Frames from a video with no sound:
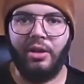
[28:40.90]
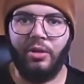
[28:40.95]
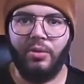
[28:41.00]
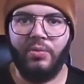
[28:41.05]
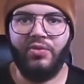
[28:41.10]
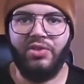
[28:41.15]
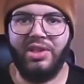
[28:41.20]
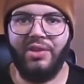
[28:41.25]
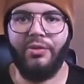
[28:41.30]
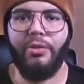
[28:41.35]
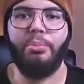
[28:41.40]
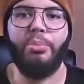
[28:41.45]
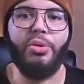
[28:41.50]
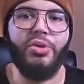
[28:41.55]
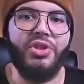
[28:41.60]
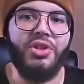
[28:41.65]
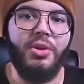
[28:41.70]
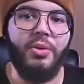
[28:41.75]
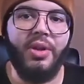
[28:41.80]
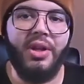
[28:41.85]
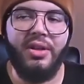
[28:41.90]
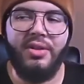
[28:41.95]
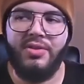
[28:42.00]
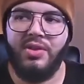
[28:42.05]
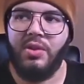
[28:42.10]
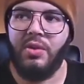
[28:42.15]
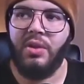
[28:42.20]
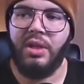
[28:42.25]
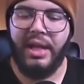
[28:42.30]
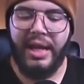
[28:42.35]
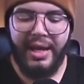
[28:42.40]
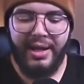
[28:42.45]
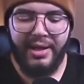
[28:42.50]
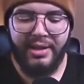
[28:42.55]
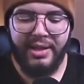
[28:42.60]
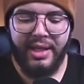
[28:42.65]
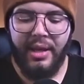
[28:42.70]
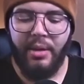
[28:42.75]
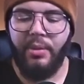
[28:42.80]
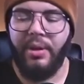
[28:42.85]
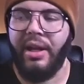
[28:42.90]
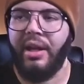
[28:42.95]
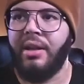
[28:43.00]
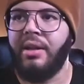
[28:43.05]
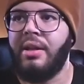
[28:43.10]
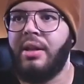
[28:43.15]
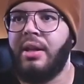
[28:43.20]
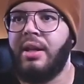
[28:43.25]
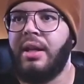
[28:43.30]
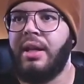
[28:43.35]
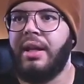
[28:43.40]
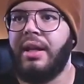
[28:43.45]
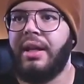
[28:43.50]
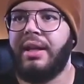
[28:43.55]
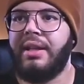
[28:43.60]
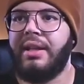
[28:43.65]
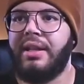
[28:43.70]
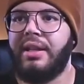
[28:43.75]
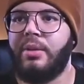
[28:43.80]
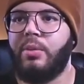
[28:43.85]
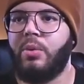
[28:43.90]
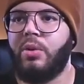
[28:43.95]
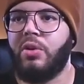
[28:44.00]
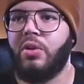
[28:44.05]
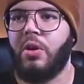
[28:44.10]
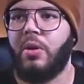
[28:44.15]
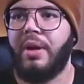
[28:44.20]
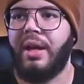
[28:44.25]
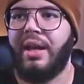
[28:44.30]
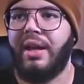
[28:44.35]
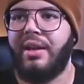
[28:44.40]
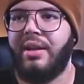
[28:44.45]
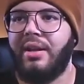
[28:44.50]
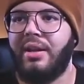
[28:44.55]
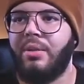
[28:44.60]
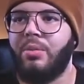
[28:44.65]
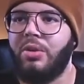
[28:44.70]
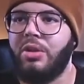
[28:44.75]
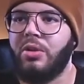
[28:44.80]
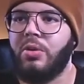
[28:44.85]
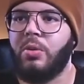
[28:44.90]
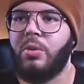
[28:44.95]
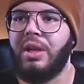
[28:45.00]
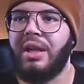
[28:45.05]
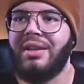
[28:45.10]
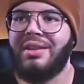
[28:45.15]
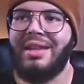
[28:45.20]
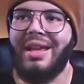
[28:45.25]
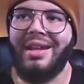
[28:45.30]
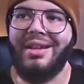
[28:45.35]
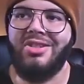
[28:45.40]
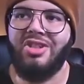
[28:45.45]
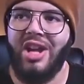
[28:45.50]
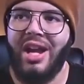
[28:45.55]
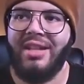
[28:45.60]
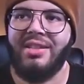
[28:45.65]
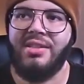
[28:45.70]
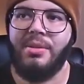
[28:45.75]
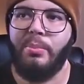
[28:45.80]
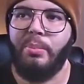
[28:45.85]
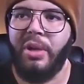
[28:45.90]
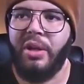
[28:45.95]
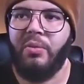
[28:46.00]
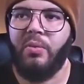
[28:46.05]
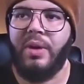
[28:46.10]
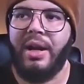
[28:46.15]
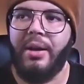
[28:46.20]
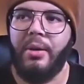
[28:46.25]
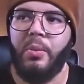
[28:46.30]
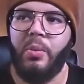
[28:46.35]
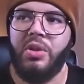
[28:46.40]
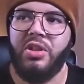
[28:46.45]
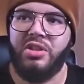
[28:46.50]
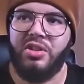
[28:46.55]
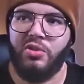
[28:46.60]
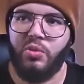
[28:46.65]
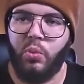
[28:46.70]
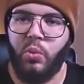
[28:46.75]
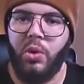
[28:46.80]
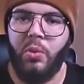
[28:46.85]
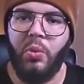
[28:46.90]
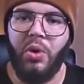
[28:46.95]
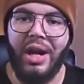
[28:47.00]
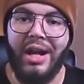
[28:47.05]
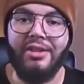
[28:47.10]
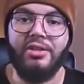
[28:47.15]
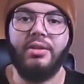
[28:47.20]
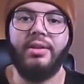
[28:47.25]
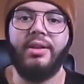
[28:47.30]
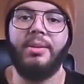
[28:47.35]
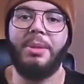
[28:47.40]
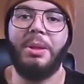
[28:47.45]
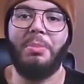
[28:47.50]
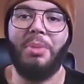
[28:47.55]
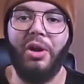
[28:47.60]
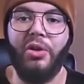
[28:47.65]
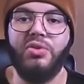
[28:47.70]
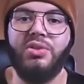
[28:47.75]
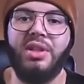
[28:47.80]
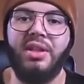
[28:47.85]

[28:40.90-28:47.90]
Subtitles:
different personas, you can add it that way. And then we'll go ahead and we'll create that chat submit route, which is what we're actually going to be posting